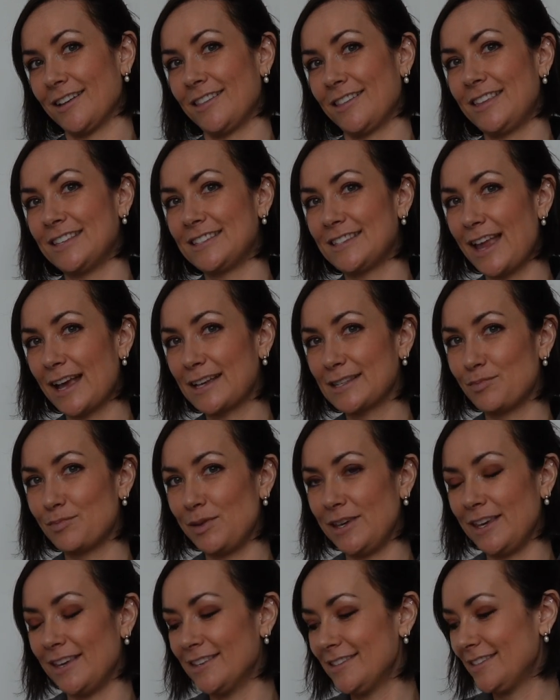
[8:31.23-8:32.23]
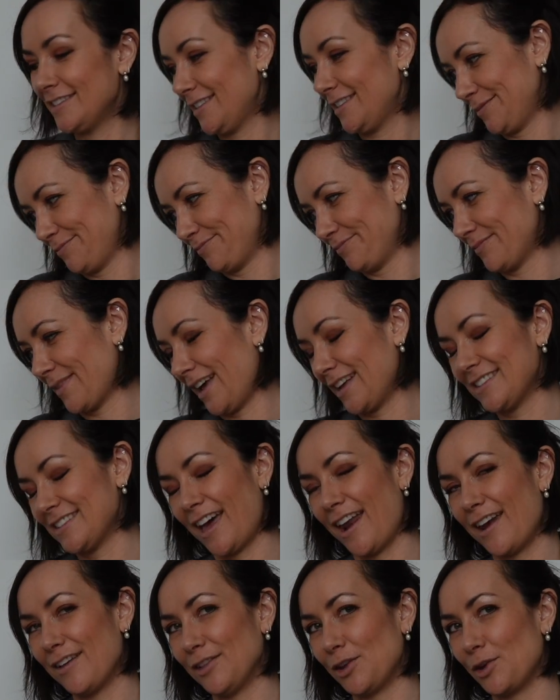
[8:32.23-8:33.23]
this next piece, I
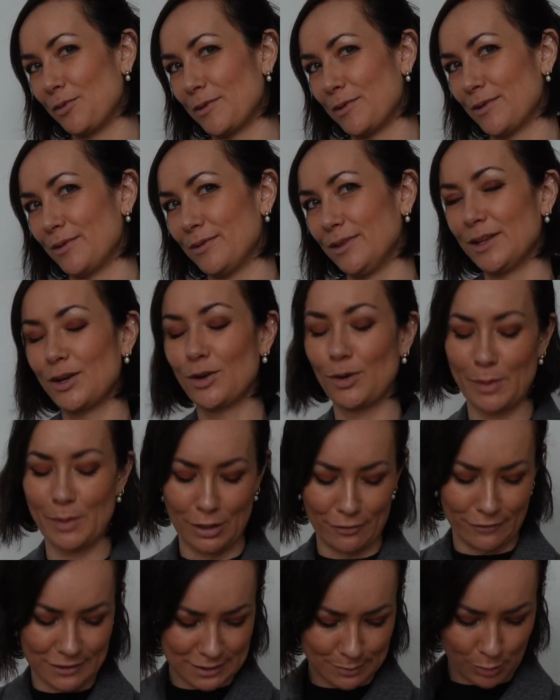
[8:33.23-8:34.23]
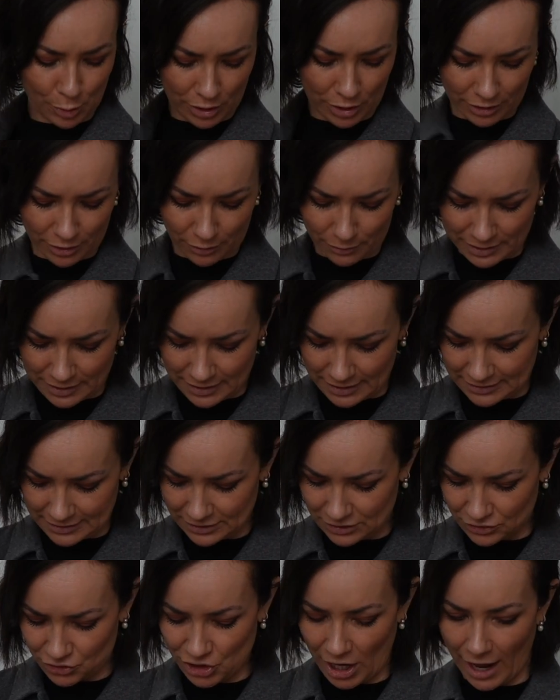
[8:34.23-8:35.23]
said a little bit of a spoiler with
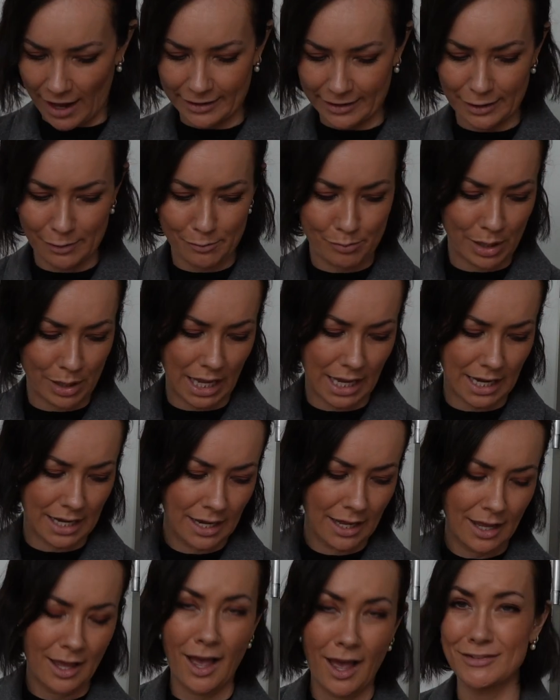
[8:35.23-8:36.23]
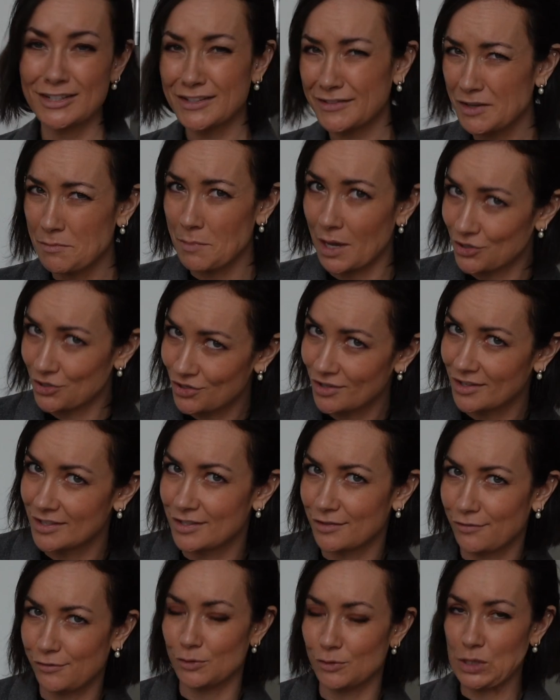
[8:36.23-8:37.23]
this jacket, but I've definitely mentioned this
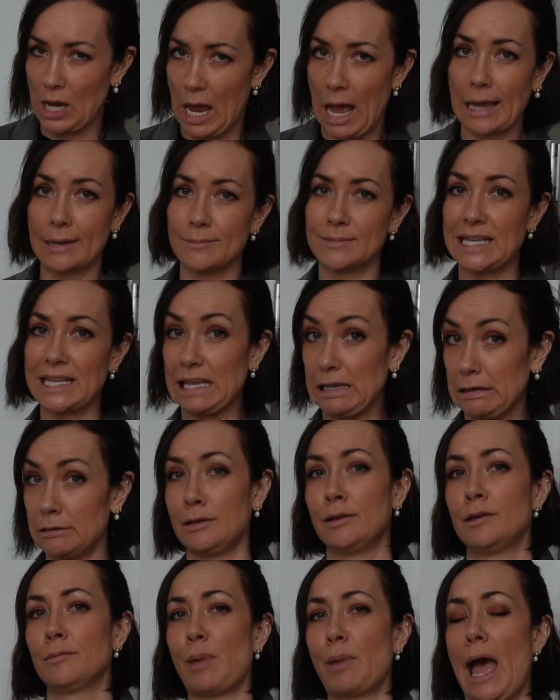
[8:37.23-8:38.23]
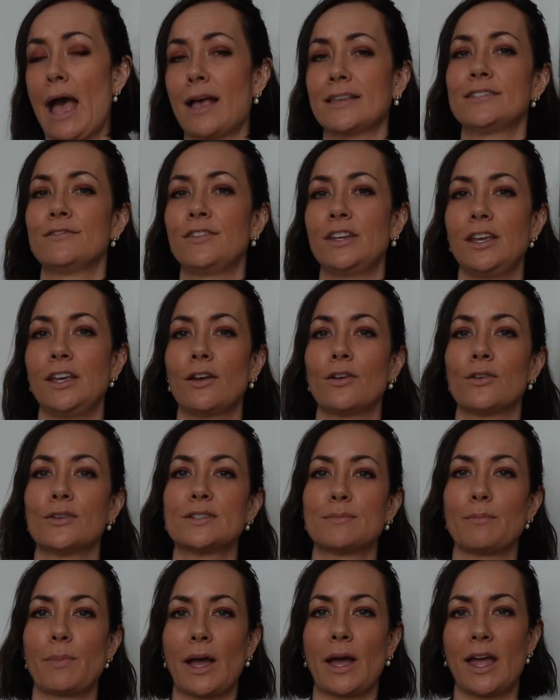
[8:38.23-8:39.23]
a few times in past
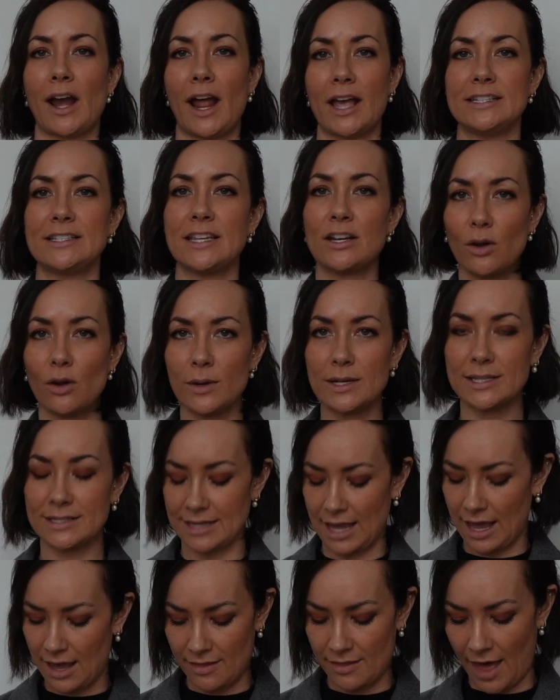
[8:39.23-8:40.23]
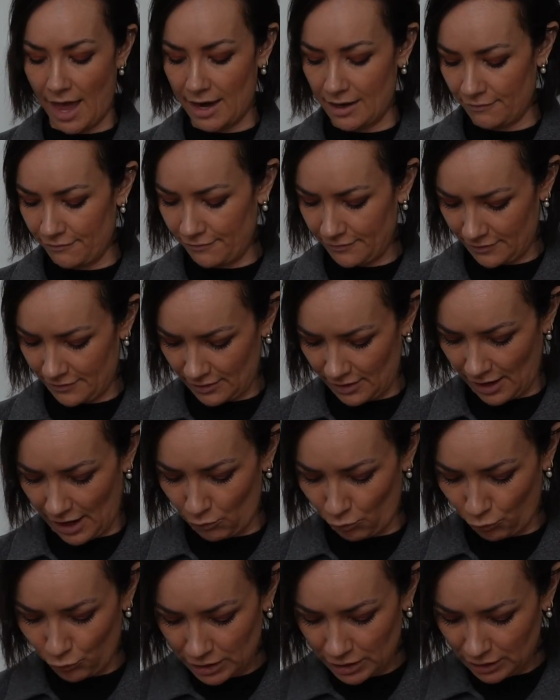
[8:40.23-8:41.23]
videos, but I did always say that if I
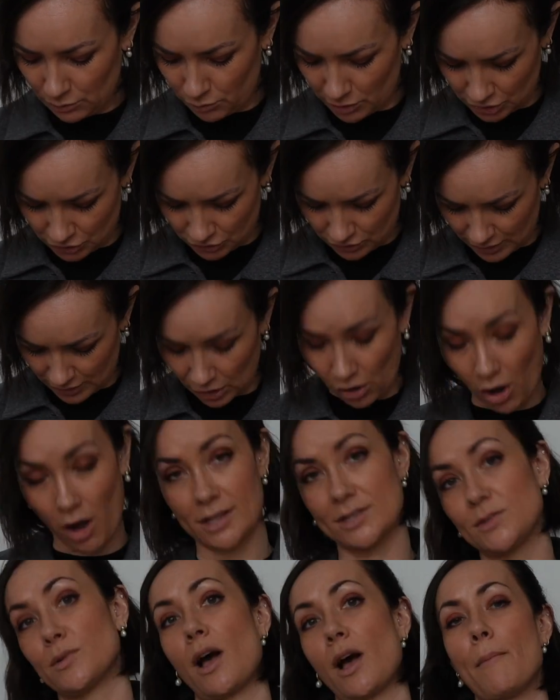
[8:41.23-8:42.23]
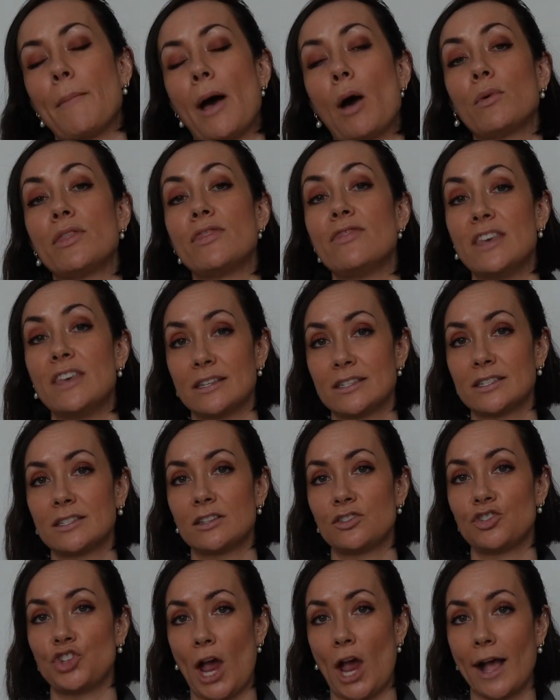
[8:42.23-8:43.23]
really wish that COS would come out with this
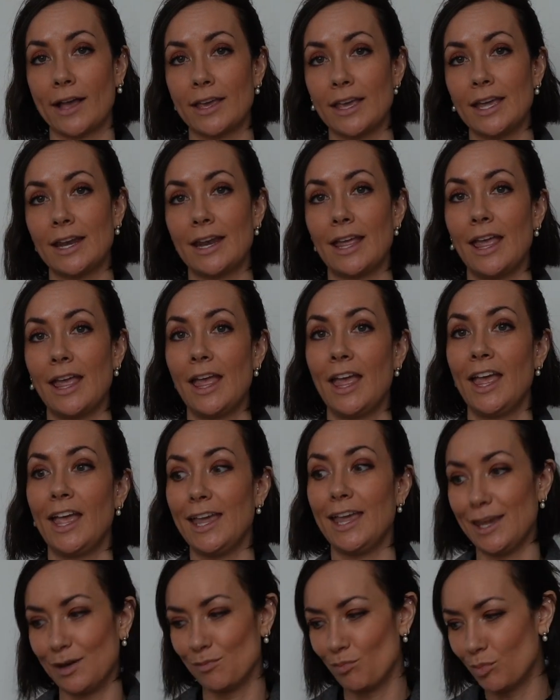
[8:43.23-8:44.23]
jacket in